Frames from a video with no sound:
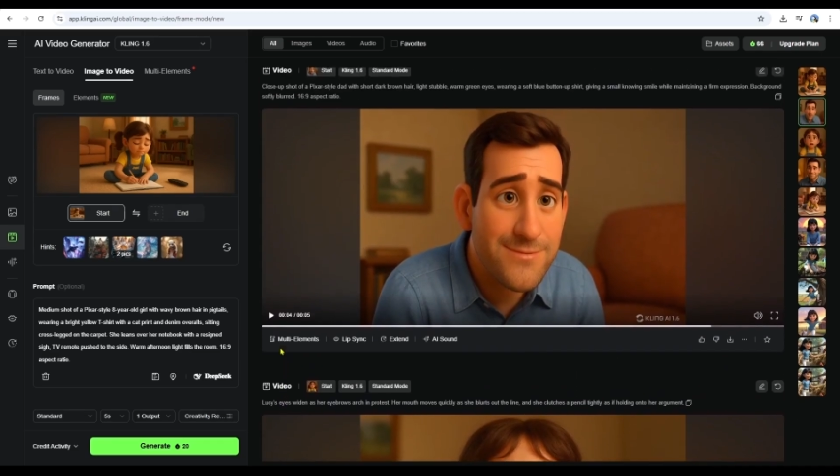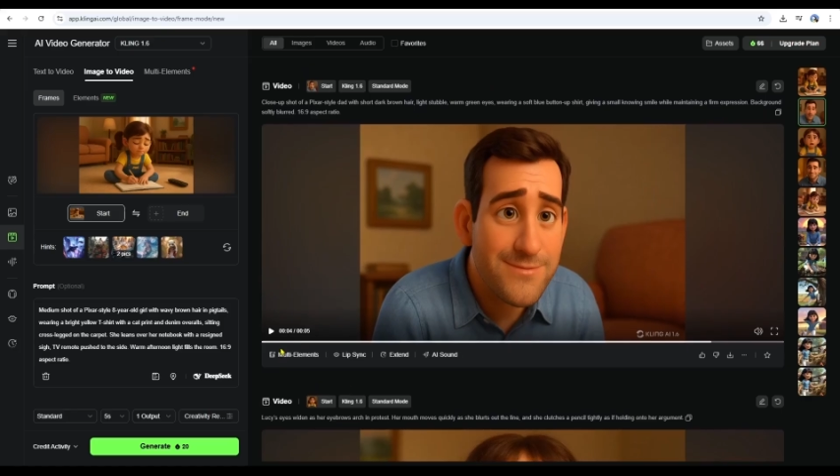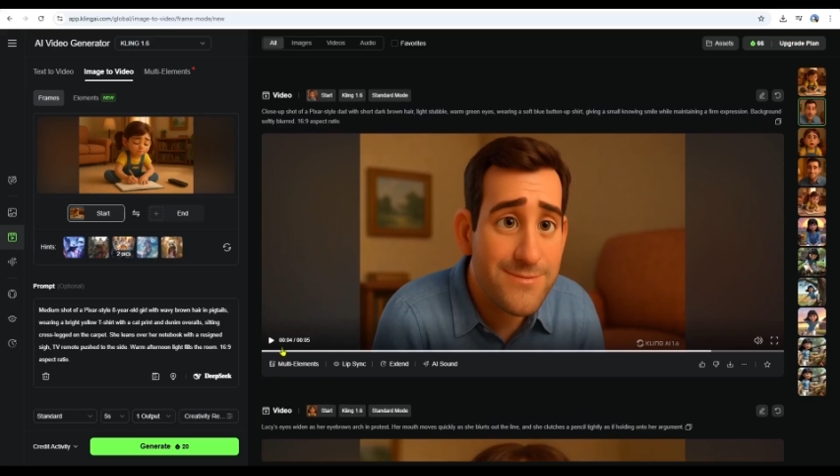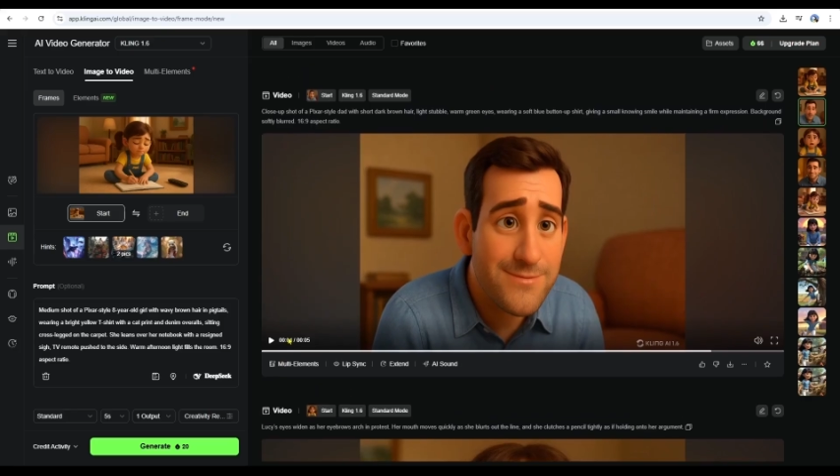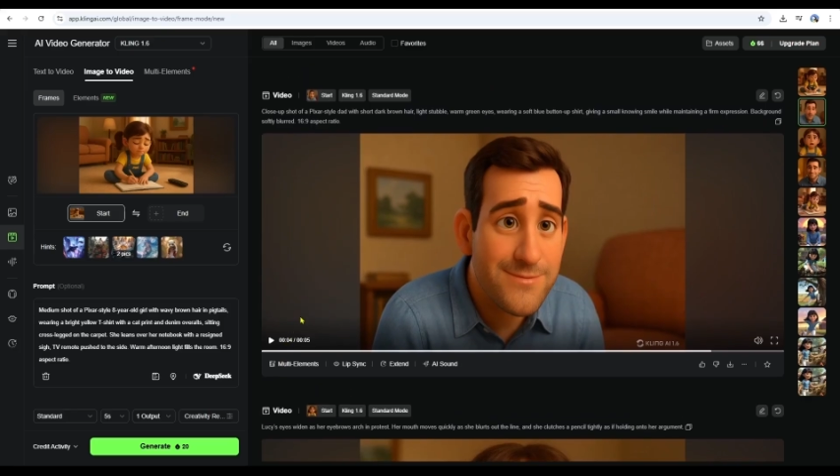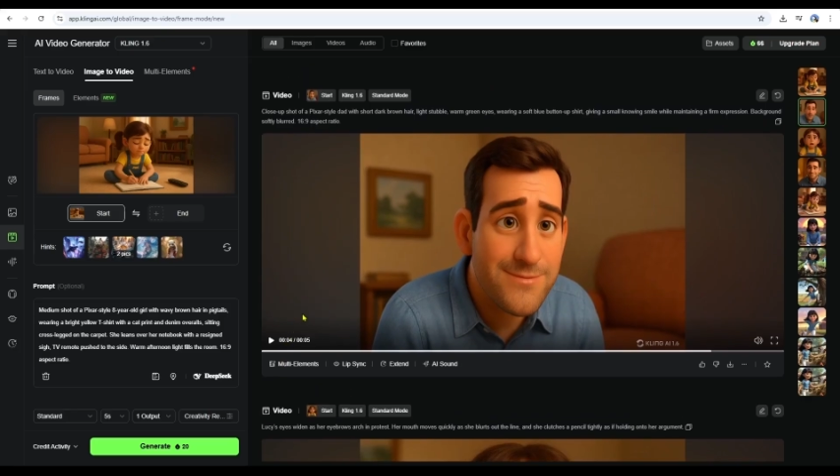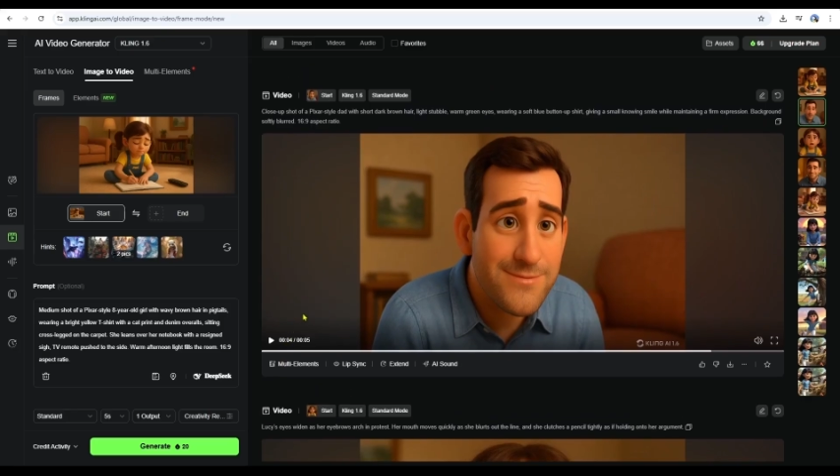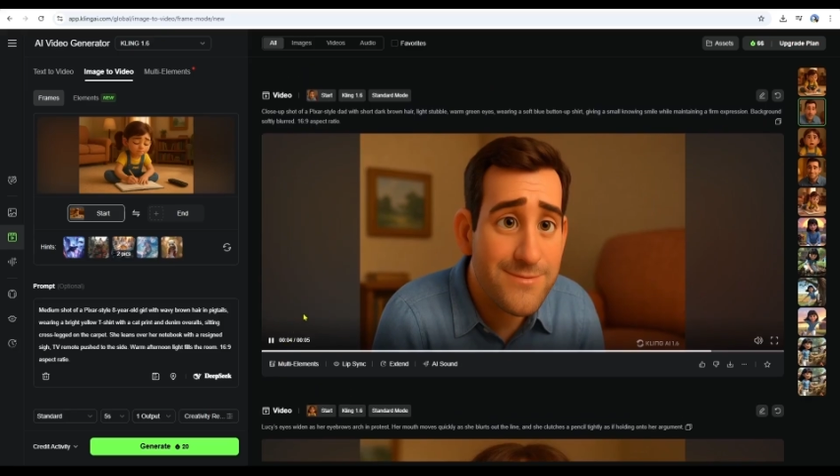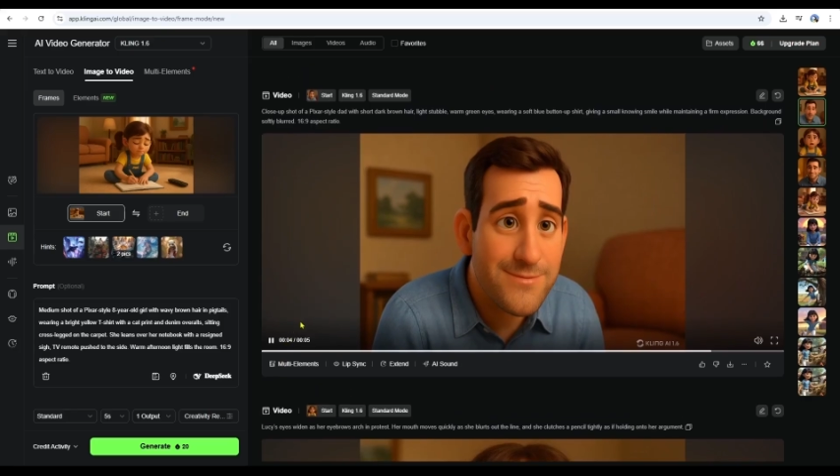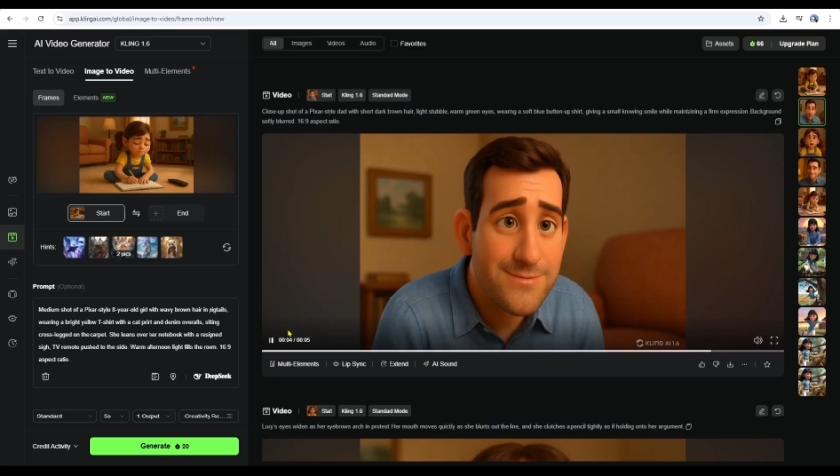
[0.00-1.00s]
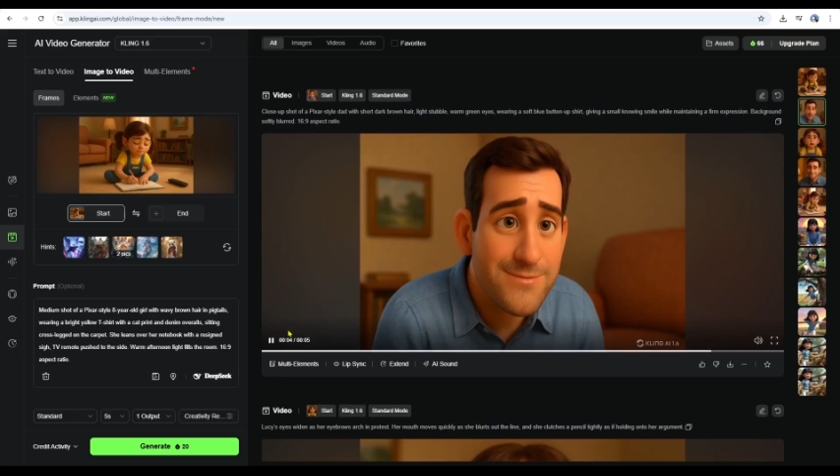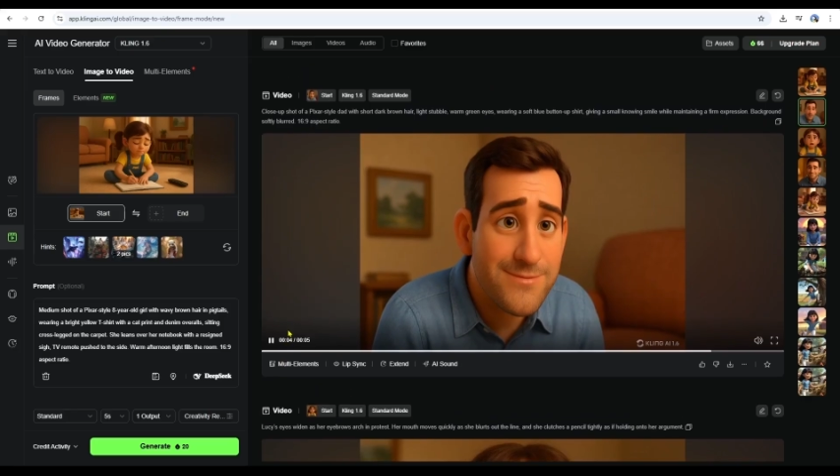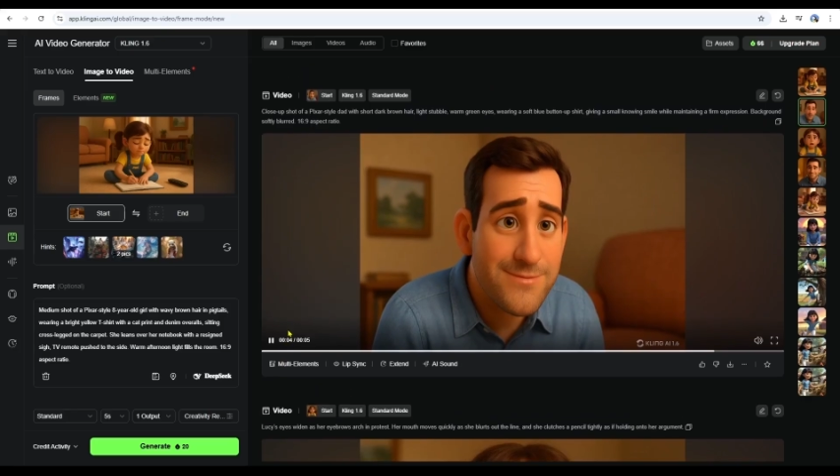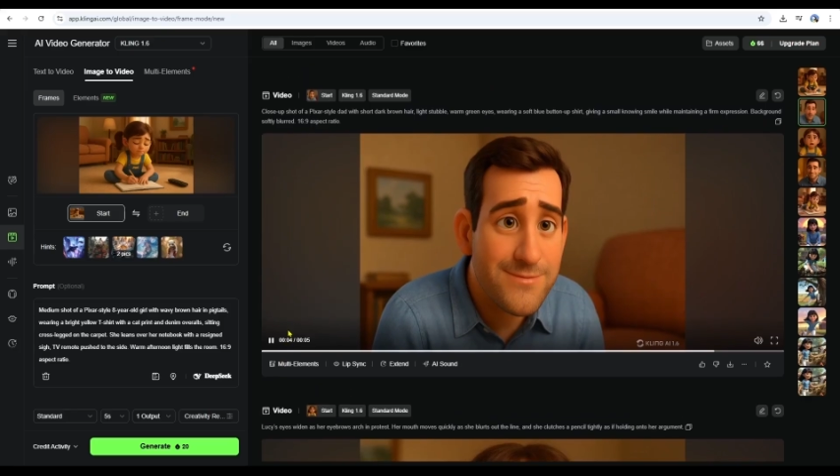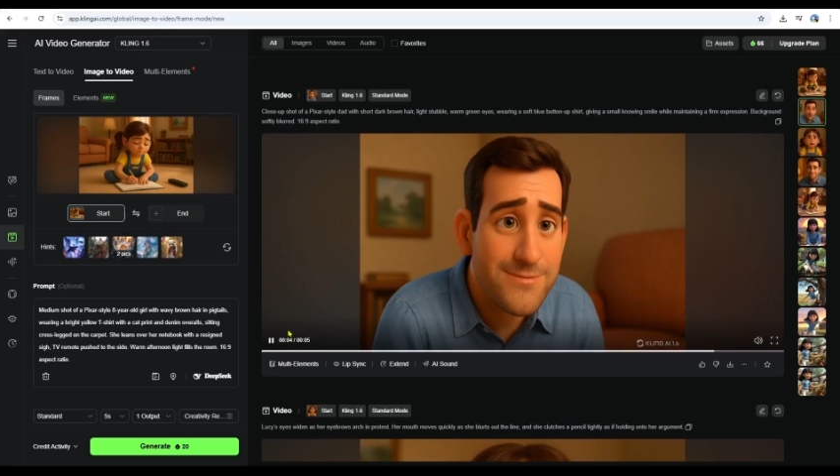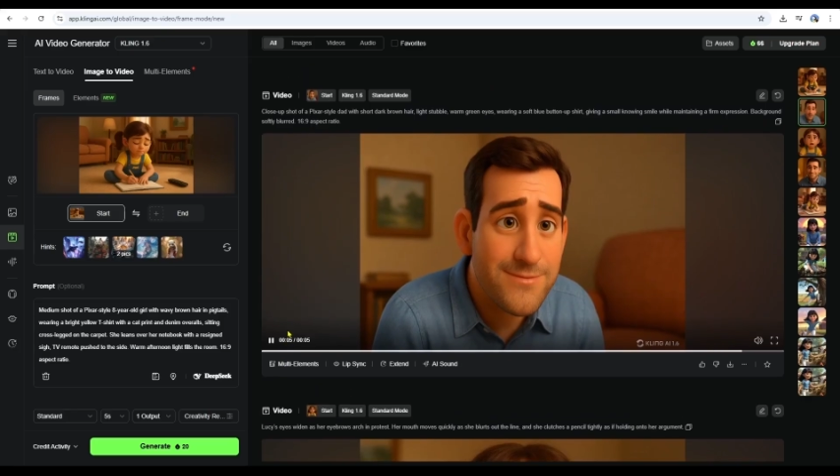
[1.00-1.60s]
Kling AI as well.